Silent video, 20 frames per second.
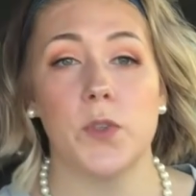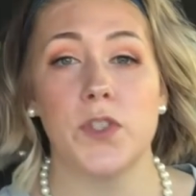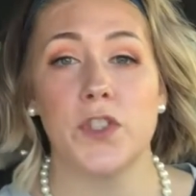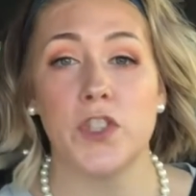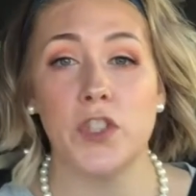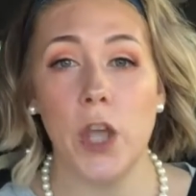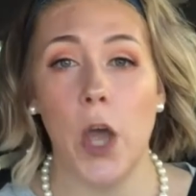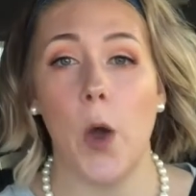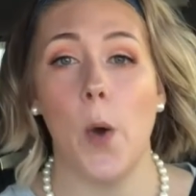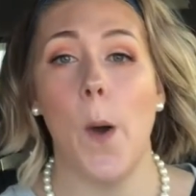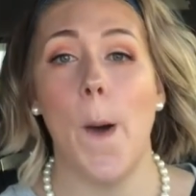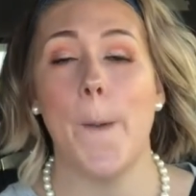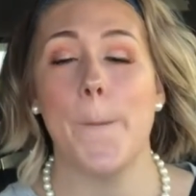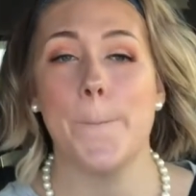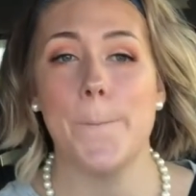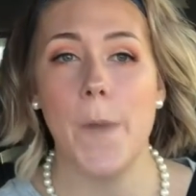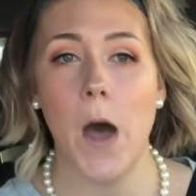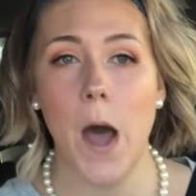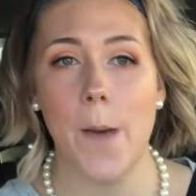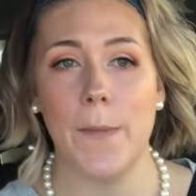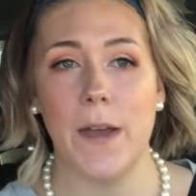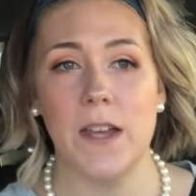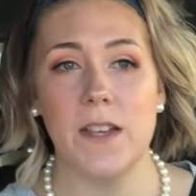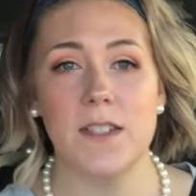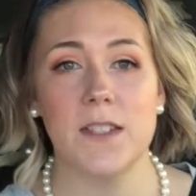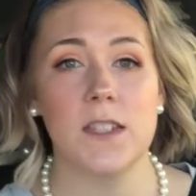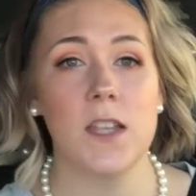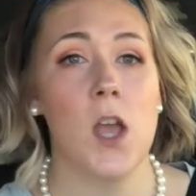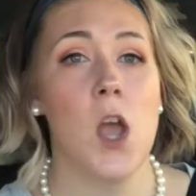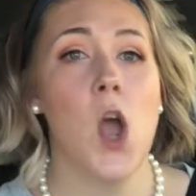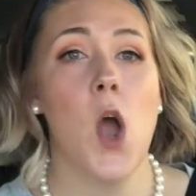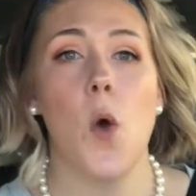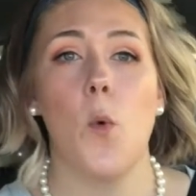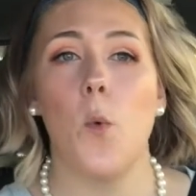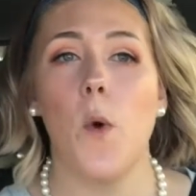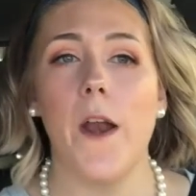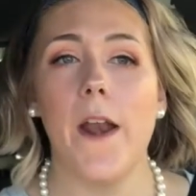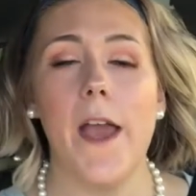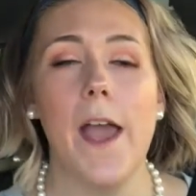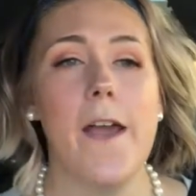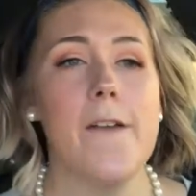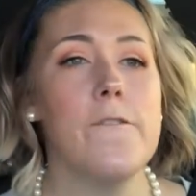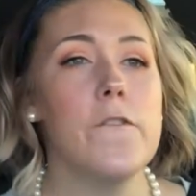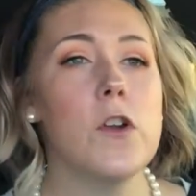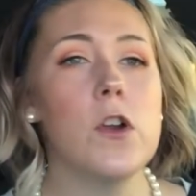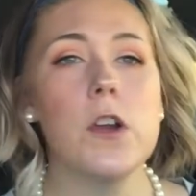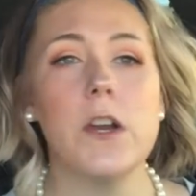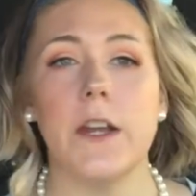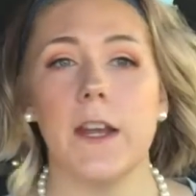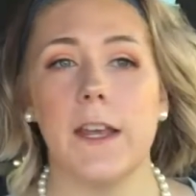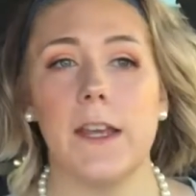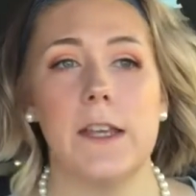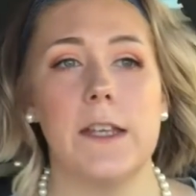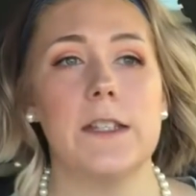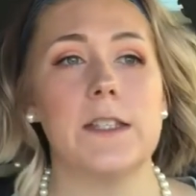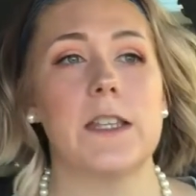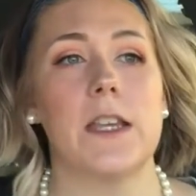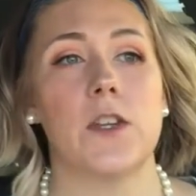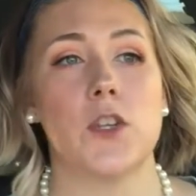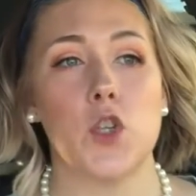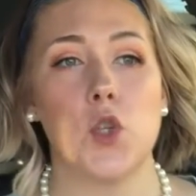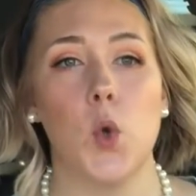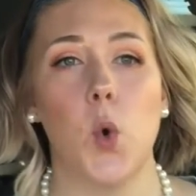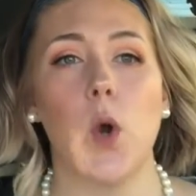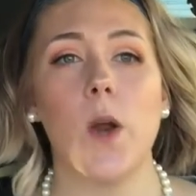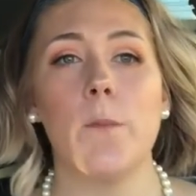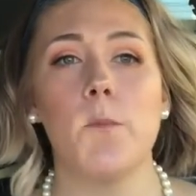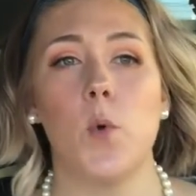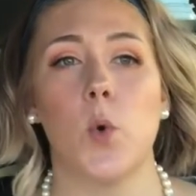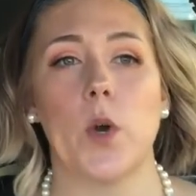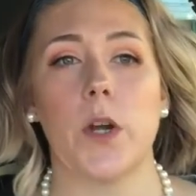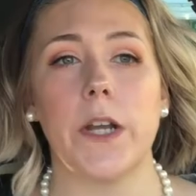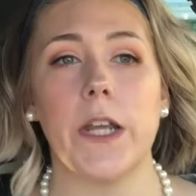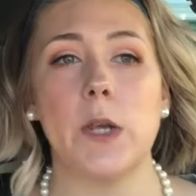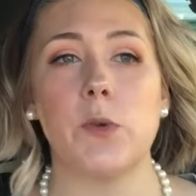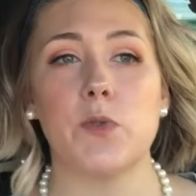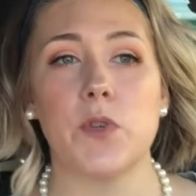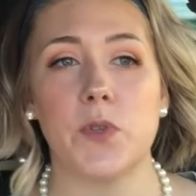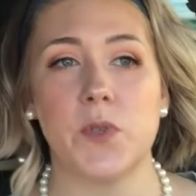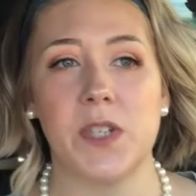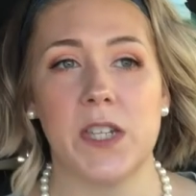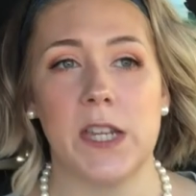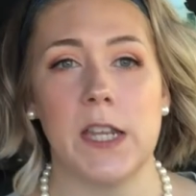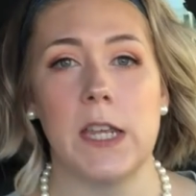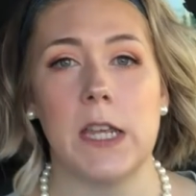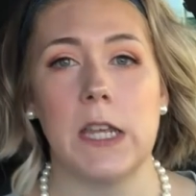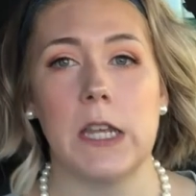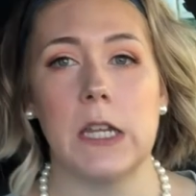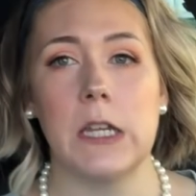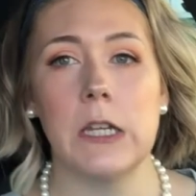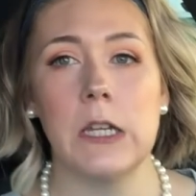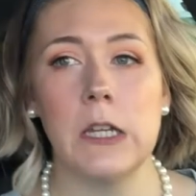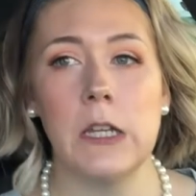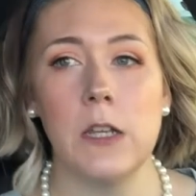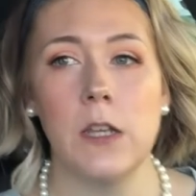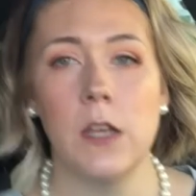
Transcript: So, mamas, whatever it is in your morning routine